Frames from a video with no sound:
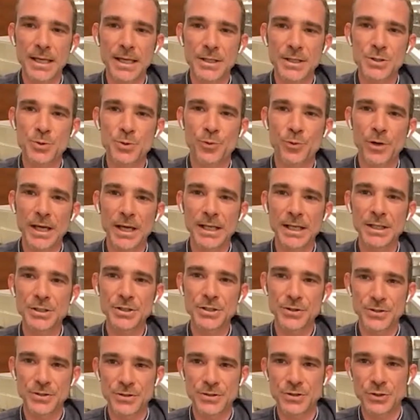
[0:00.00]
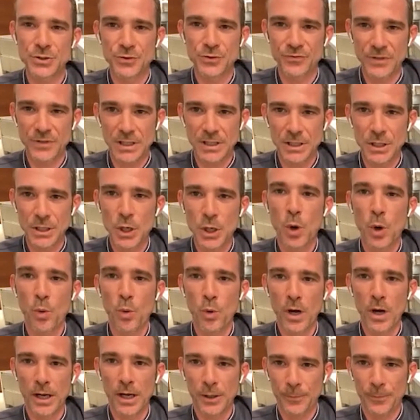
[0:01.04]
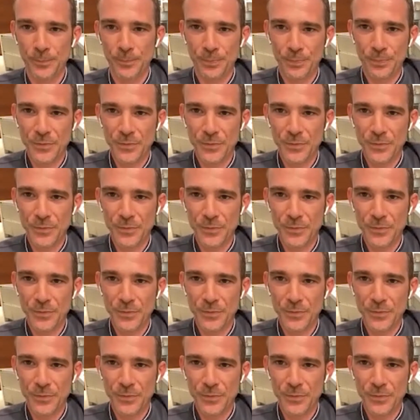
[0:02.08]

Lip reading: eggs right into the sous vide well.